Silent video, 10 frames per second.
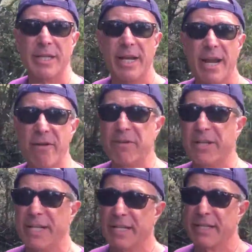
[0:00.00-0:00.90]

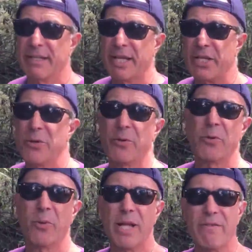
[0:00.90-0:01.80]
Everything that you
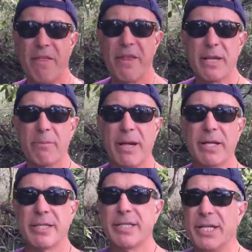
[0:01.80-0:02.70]
will ever think
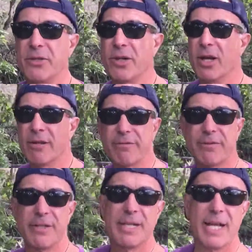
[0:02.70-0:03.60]
about in your life
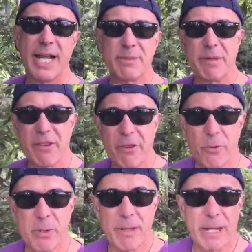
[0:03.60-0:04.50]
has been
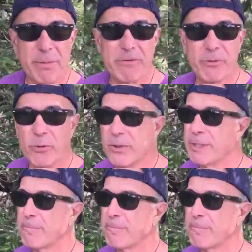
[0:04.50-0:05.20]
thought about before.